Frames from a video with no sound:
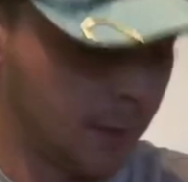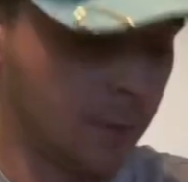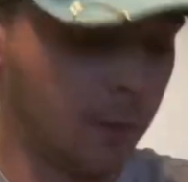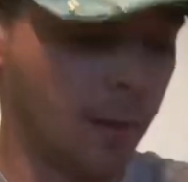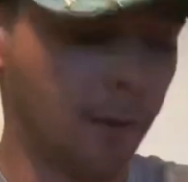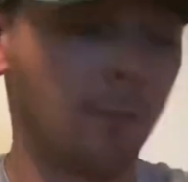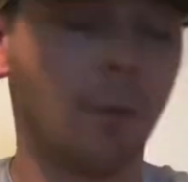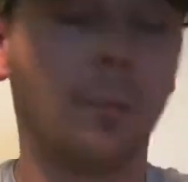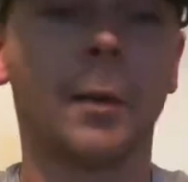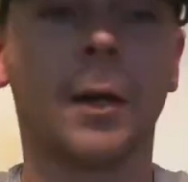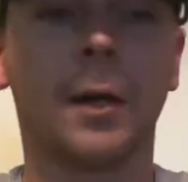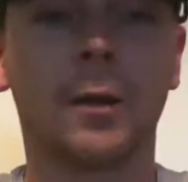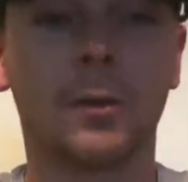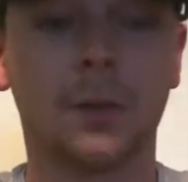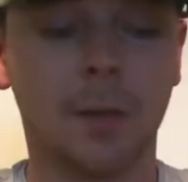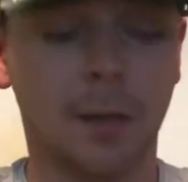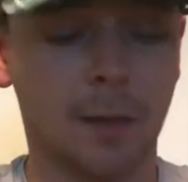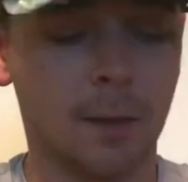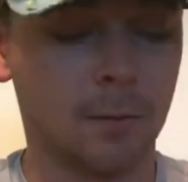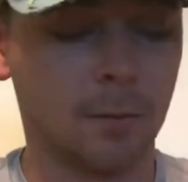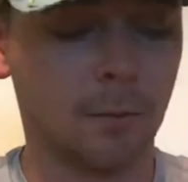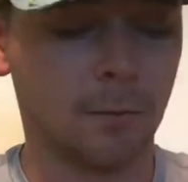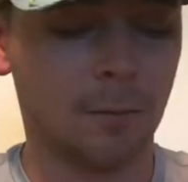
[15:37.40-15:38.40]
you have a better
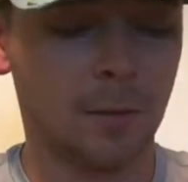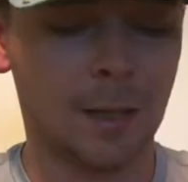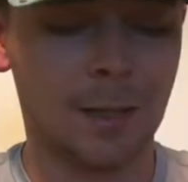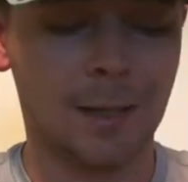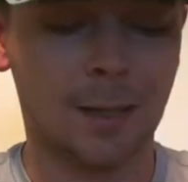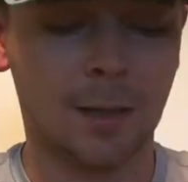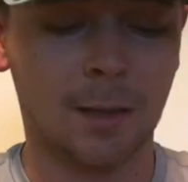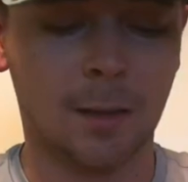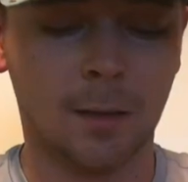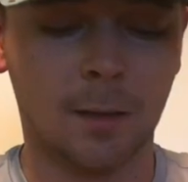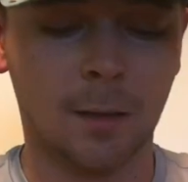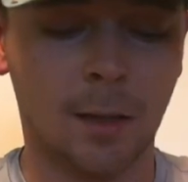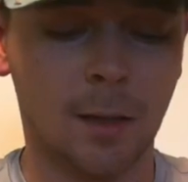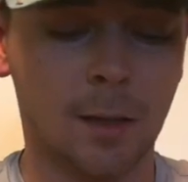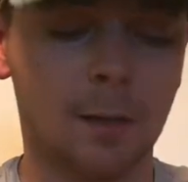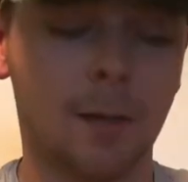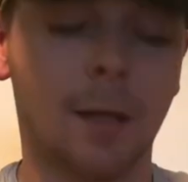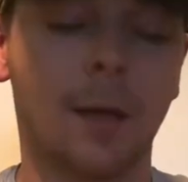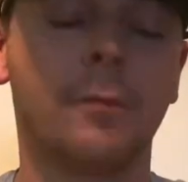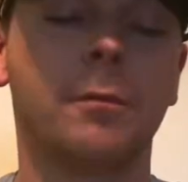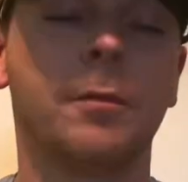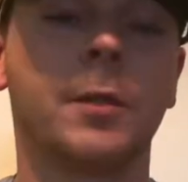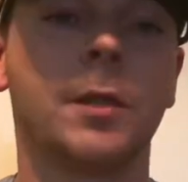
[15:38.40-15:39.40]
chance of getting it in
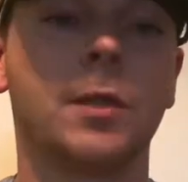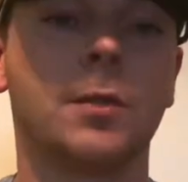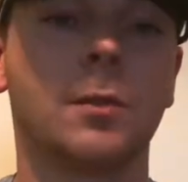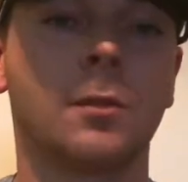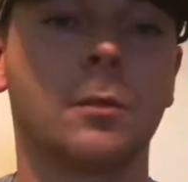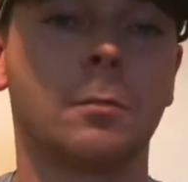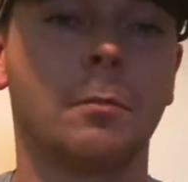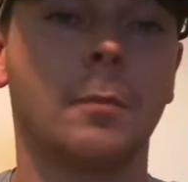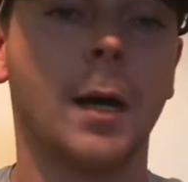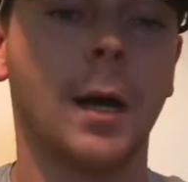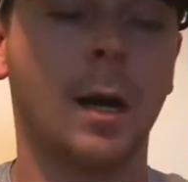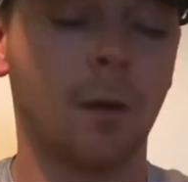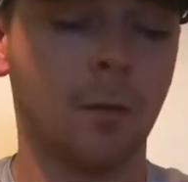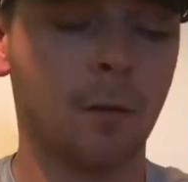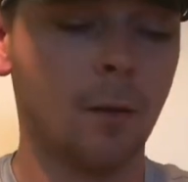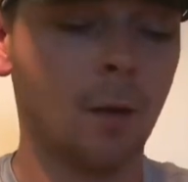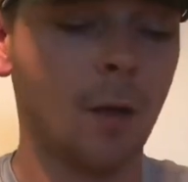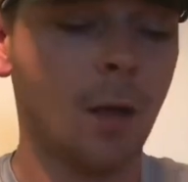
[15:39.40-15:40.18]
that fish's mouth.